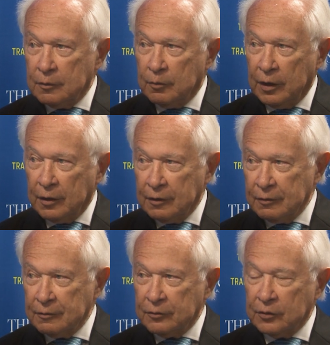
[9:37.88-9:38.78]
By
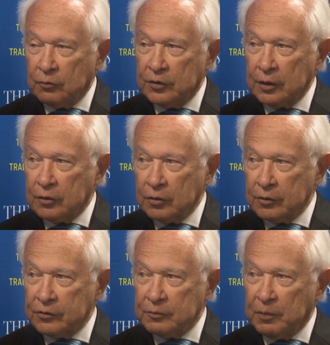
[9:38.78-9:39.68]
the
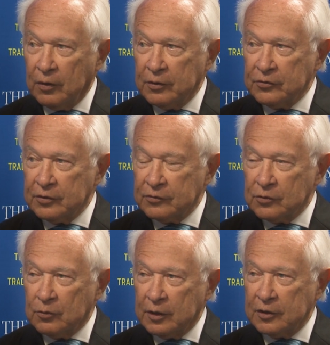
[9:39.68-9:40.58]
ridiculous policies
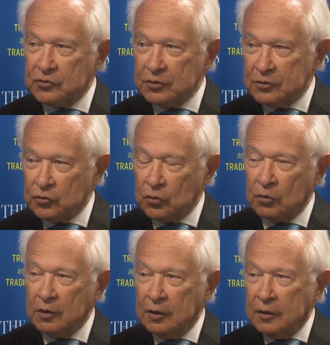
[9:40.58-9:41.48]
in relation
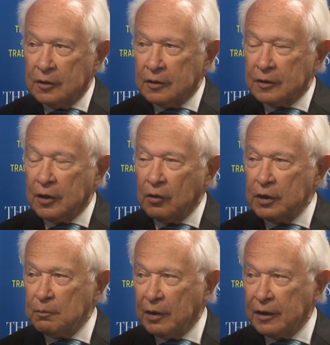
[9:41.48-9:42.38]
to
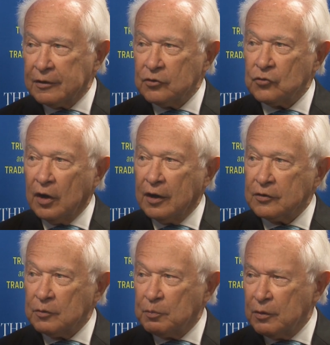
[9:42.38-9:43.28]
going back and trying
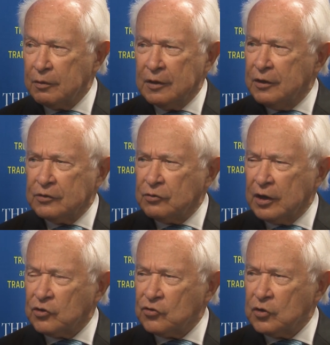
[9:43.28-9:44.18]

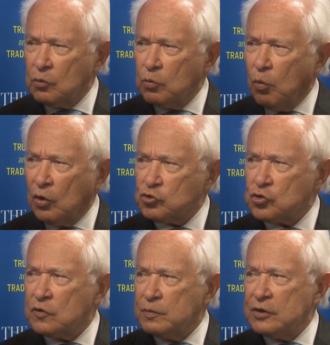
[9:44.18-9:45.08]
to see what
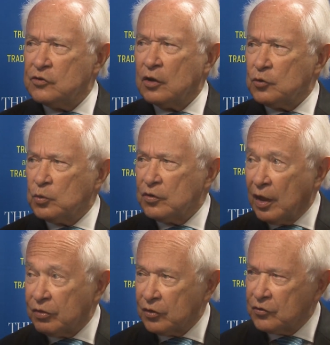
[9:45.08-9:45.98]
should have been dealt with
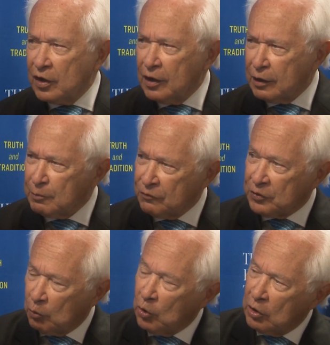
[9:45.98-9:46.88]
at the time, if
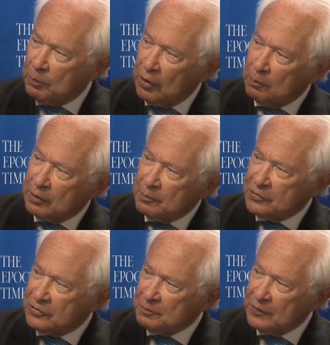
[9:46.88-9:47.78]
there were
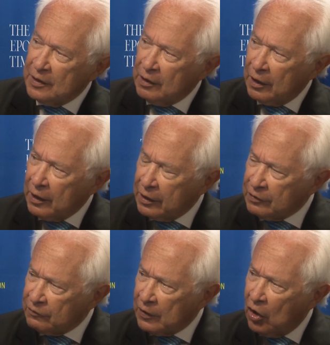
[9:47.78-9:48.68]
problems, and
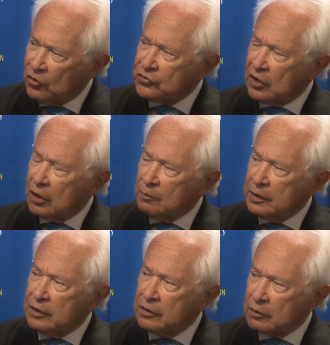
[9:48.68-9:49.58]
a hostile
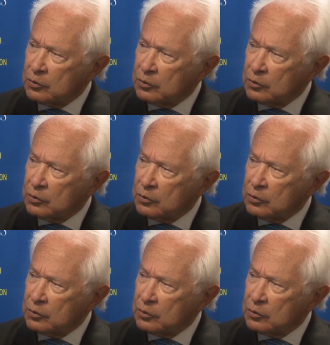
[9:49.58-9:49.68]
media